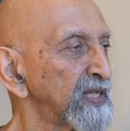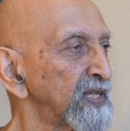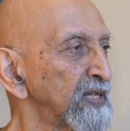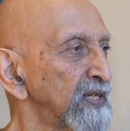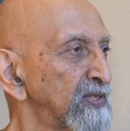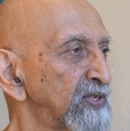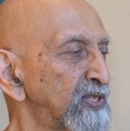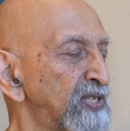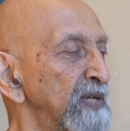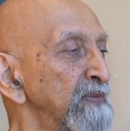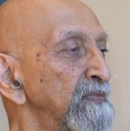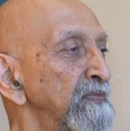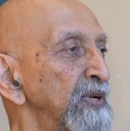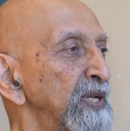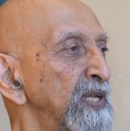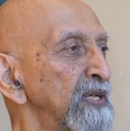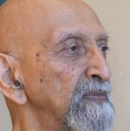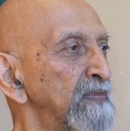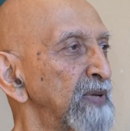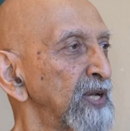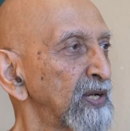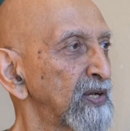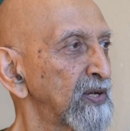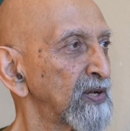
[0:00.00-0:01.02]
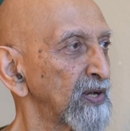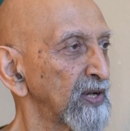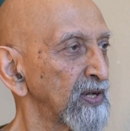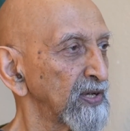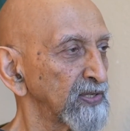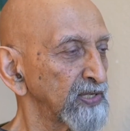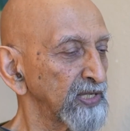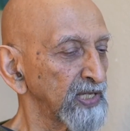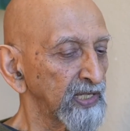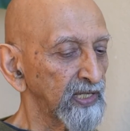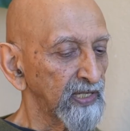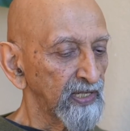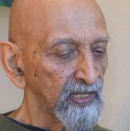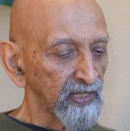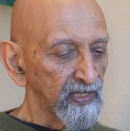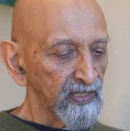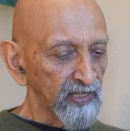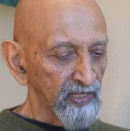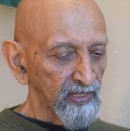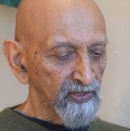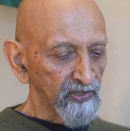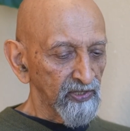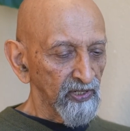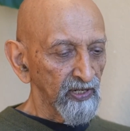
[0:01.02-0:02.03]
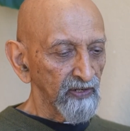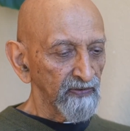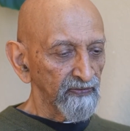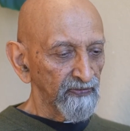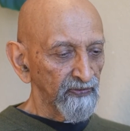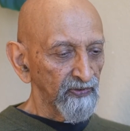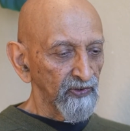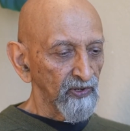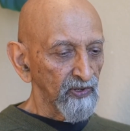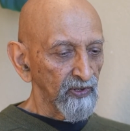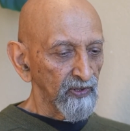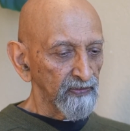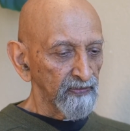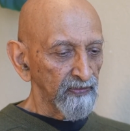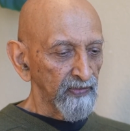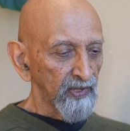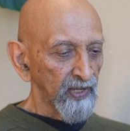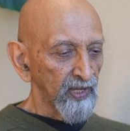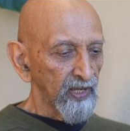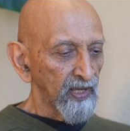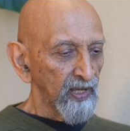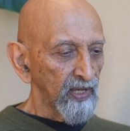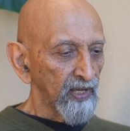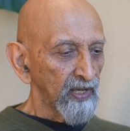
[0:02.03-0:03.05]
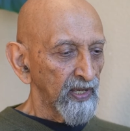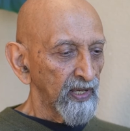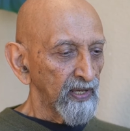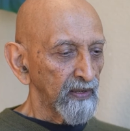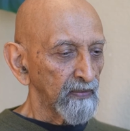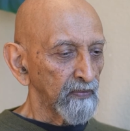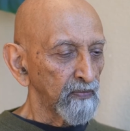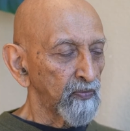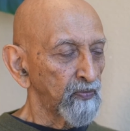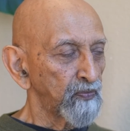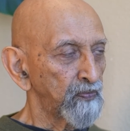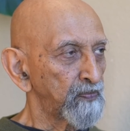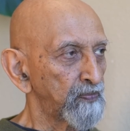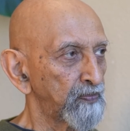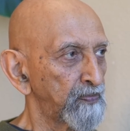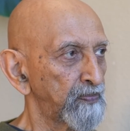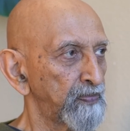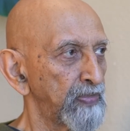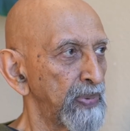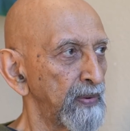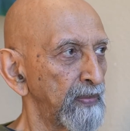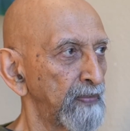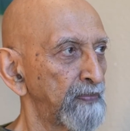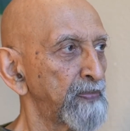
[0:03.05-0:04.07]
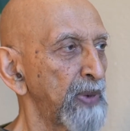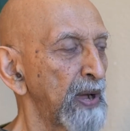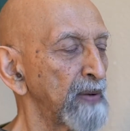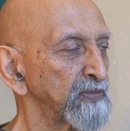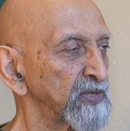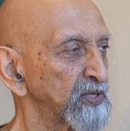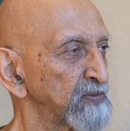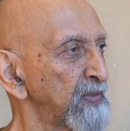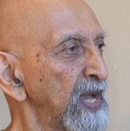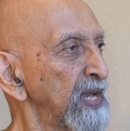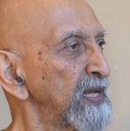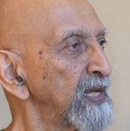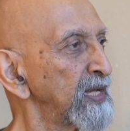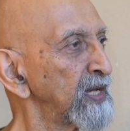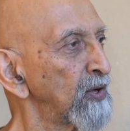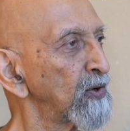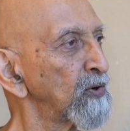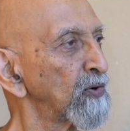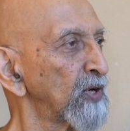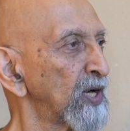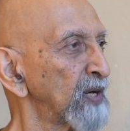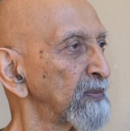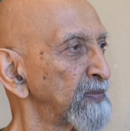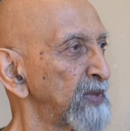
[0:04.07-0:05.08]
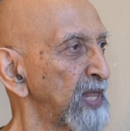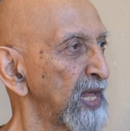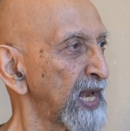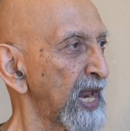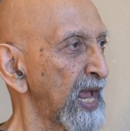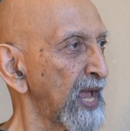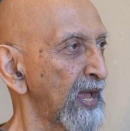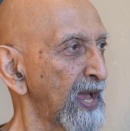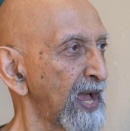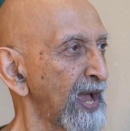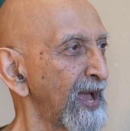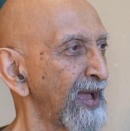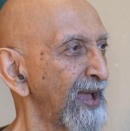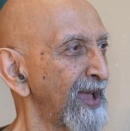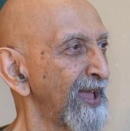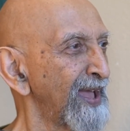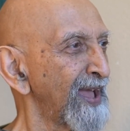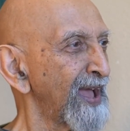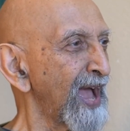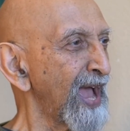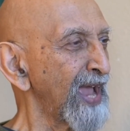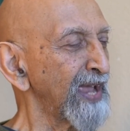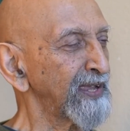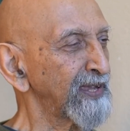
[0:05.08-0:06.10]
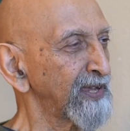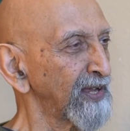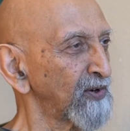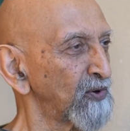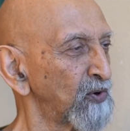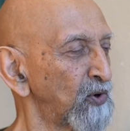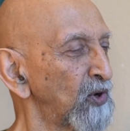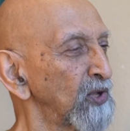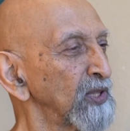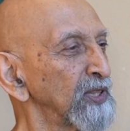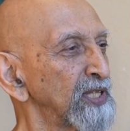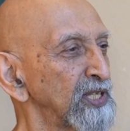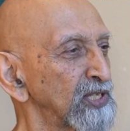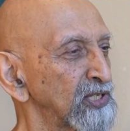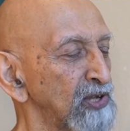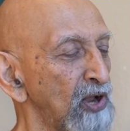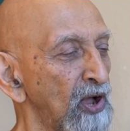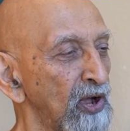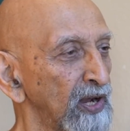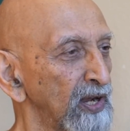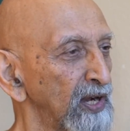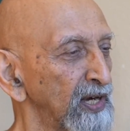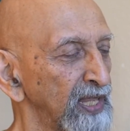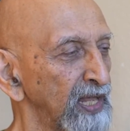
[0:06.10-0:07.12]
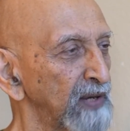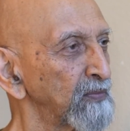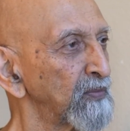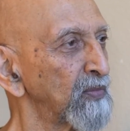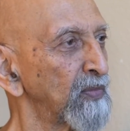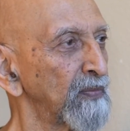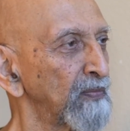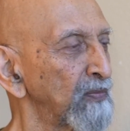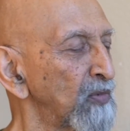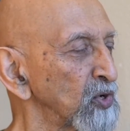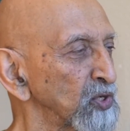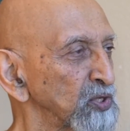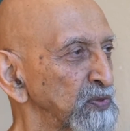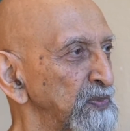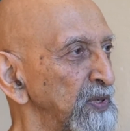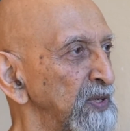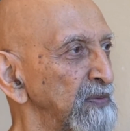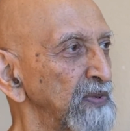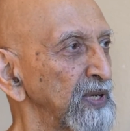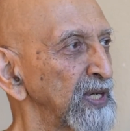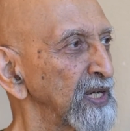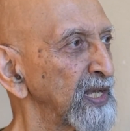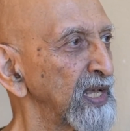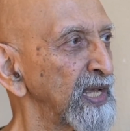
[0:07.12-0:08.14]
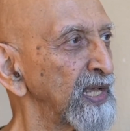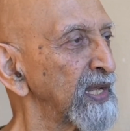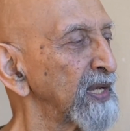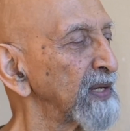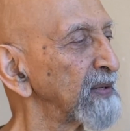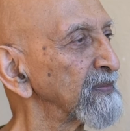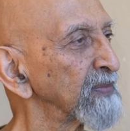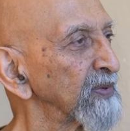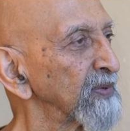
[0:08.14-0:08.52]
with it, simply because it sort of, pumps my ego up that I can hold this longer than most people can.